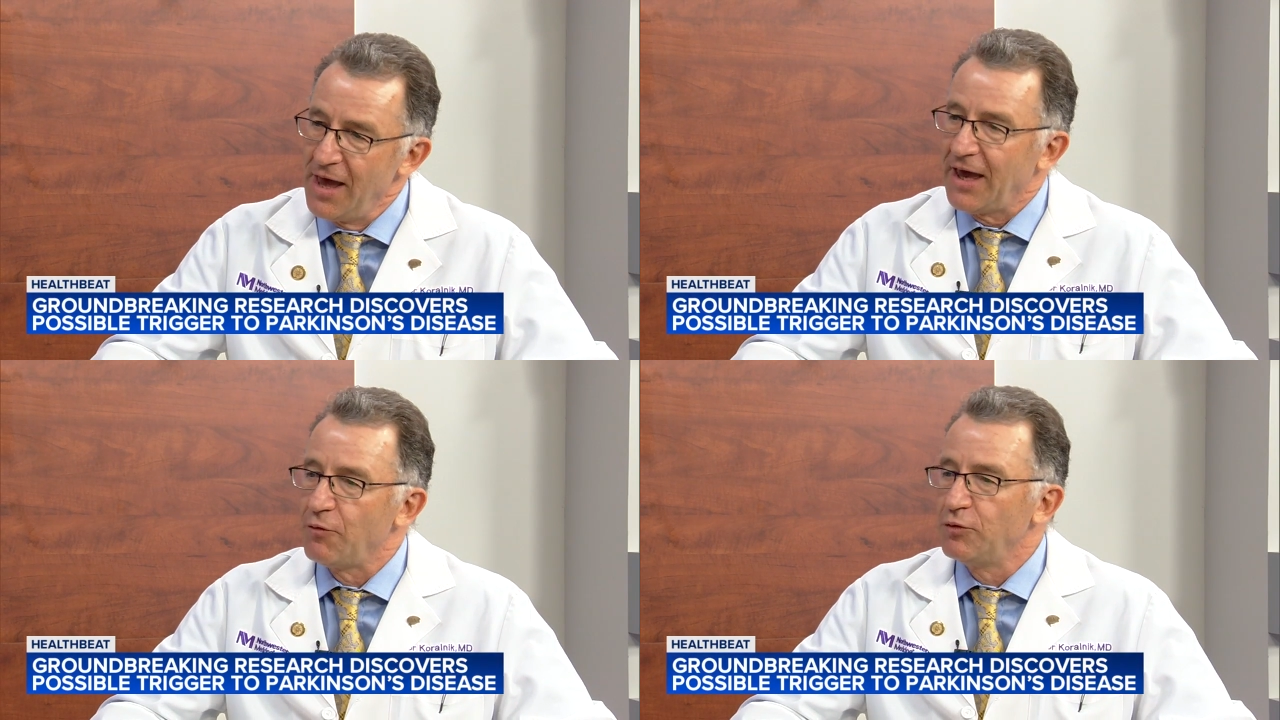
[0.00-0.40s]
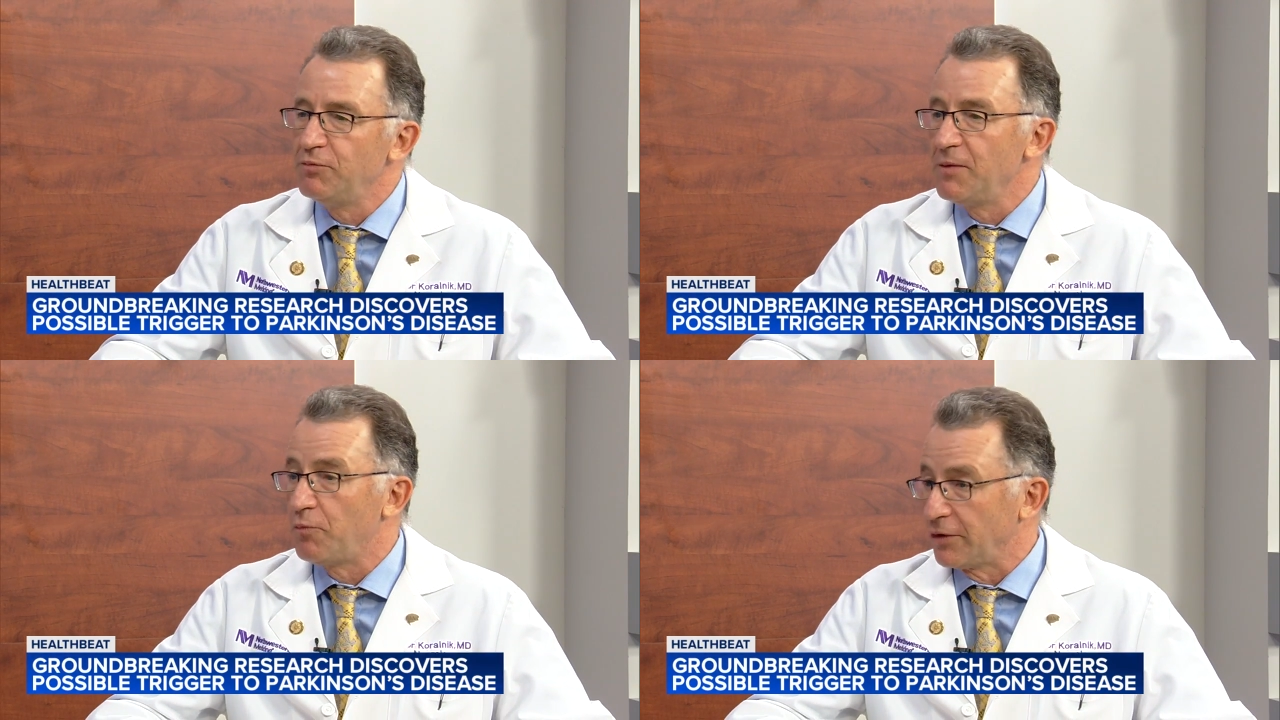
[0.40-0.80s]
It would
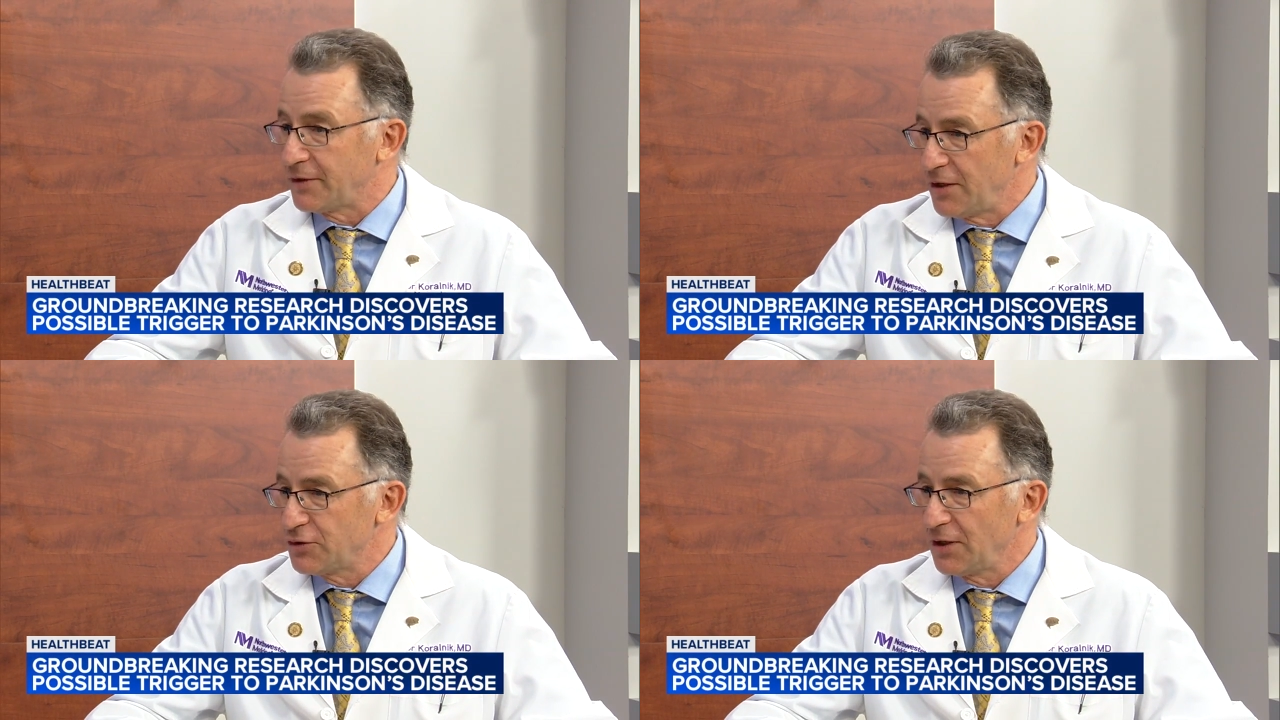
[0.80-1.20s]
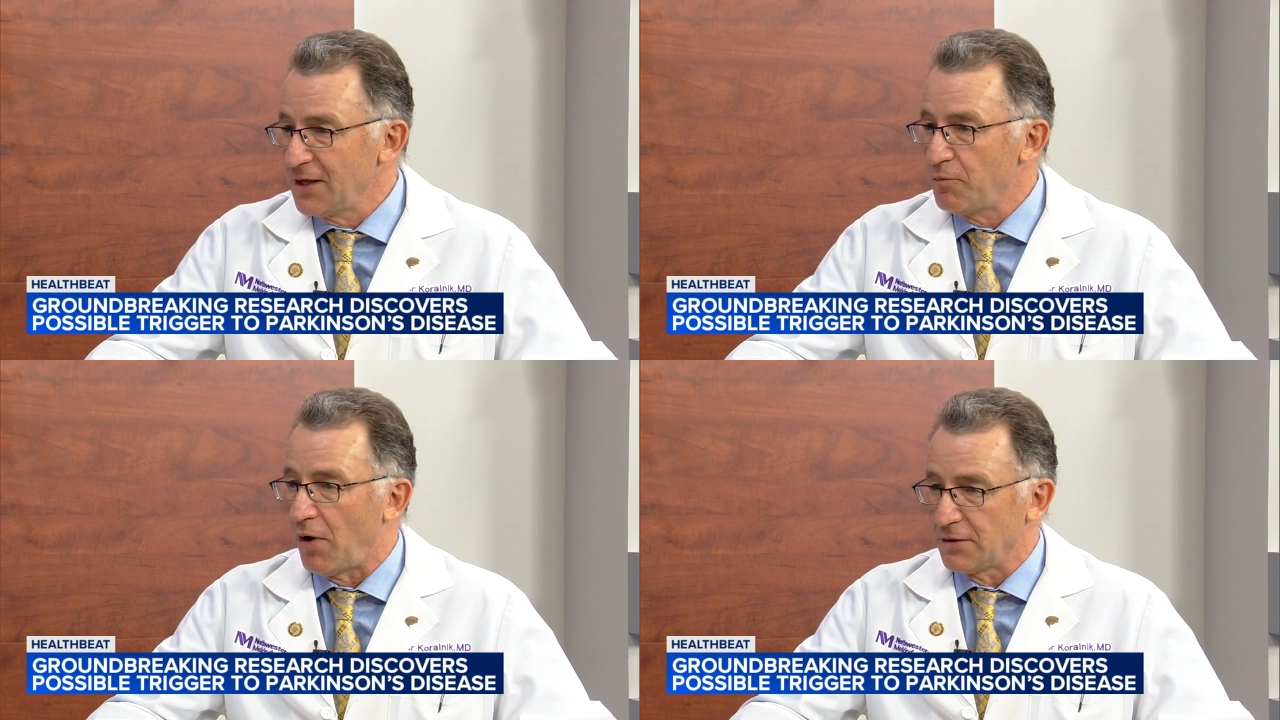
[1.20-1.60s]
be potentially
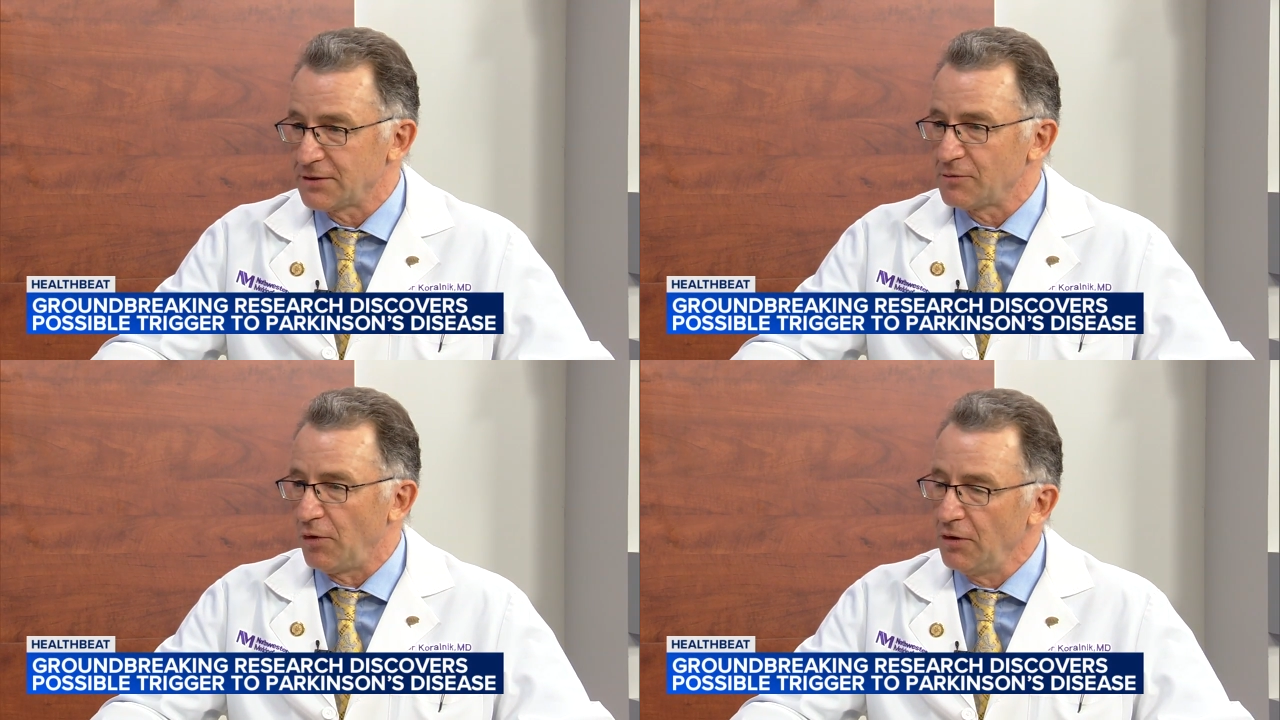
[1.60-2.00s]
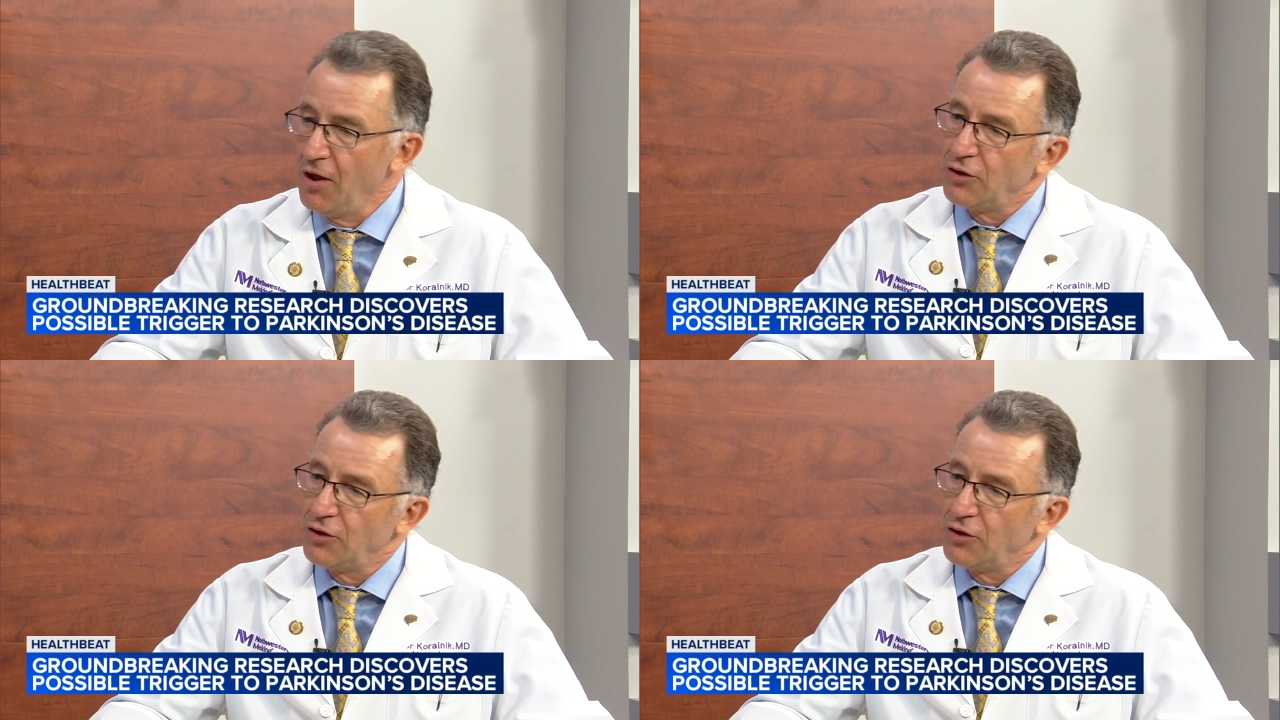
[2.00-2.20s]
possible